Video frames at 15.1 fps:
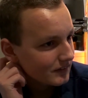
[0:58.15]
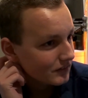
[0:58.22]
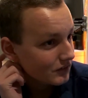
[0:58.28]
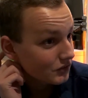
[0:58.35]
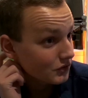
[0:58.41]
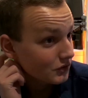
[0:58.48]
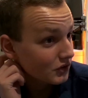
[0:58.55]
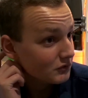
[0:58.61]

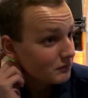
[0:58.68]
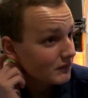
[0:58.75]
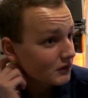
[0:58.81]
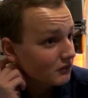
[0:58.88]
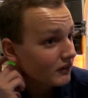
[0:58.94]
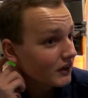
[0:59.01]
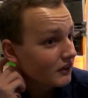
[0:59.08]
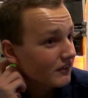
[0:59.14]
because
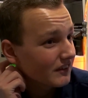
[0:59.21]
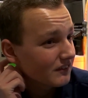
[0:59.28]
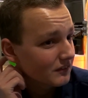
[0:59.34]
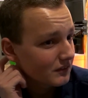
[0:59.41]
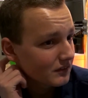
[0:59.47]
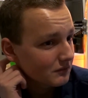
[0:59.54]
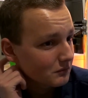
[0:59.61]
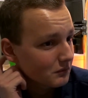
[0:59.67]
you really think
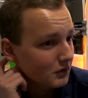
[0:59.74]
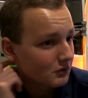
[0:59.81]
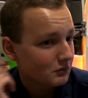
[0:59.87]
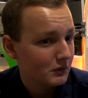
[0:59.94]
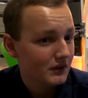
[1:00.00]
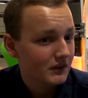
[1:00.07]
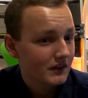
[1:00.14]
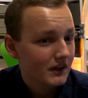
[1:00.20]
that
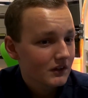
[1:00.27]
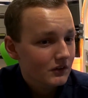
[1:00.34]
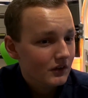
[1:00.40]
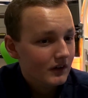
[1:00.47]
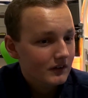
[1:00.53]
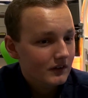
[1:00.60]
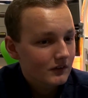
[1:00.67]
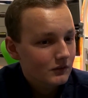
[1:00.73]
when you get
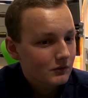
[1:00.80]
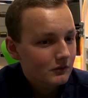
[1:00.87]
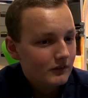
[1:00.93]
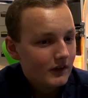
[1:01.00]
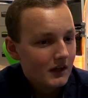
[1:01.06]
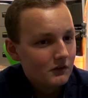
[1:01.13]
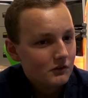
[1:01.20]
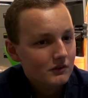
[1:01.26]
diagnosed with
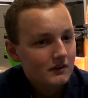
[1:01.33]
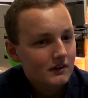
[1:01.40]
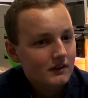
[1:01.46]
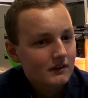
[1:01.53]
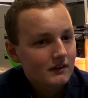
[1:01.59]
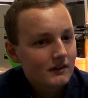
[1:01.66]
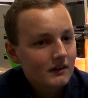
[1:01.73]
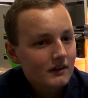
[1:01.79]
cancer, you're
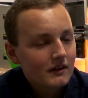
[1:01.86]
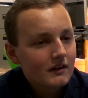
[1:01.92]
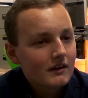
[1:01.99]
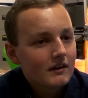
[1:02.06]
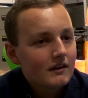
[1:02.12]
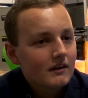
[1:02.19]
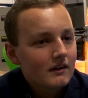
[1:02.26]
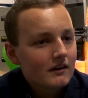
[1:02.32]

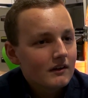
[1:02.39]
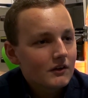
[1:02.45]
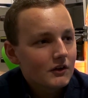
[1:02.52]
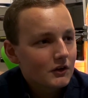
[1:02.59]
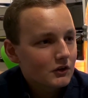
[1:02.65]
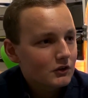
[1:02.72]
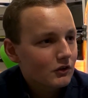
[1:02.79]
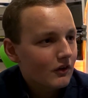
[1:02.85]

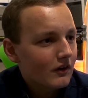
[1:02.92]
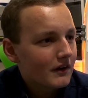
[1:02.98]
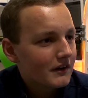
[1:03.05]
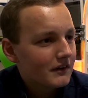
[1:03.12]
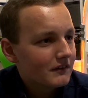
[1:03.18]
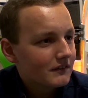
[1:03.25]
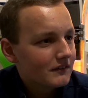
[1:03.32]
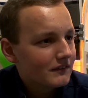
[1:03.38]
gonna cry
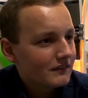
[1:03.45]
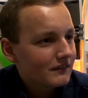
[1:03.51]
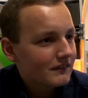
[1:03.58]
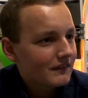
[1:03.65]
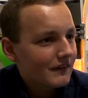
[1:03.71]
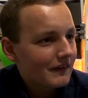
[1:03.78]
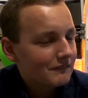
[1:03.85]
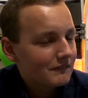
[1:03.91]
and
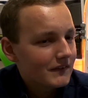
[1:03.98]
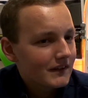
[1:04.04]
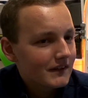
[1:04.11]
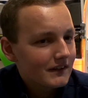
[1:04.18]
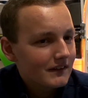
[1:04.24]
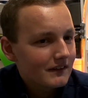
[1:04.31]
be,